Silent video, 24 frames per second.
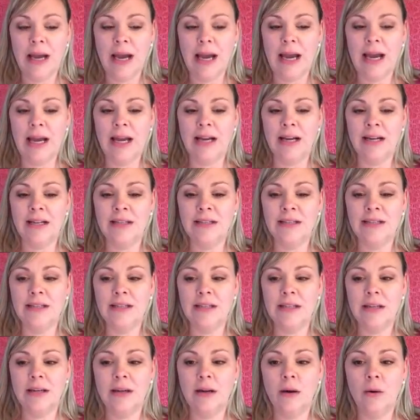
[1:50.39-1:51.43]
And
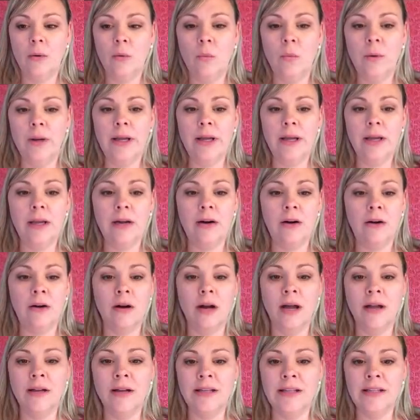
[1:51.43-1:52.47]
we are
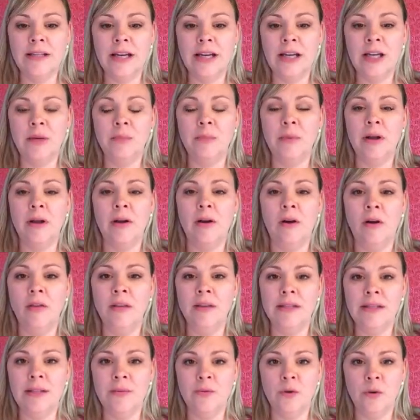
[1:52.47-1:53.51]
inundated by all
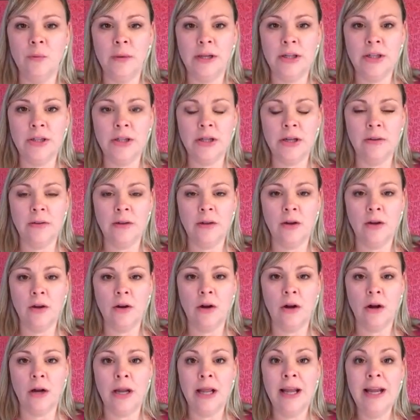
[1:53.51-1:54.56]
this information out there
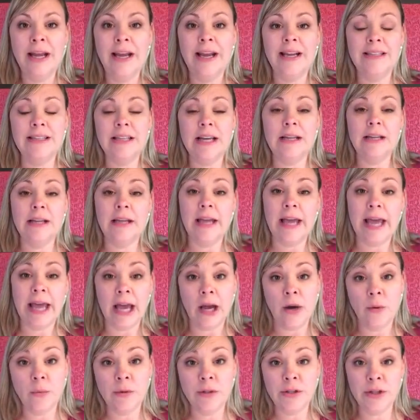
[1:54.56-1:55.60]
on exactly
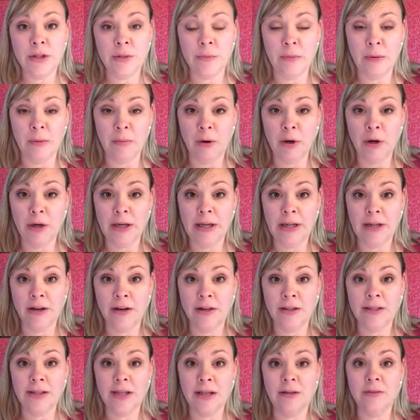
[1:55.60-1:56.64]
how we should be marketing
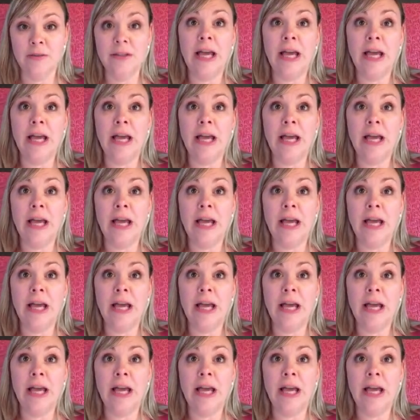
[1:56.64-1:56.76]
ourselves,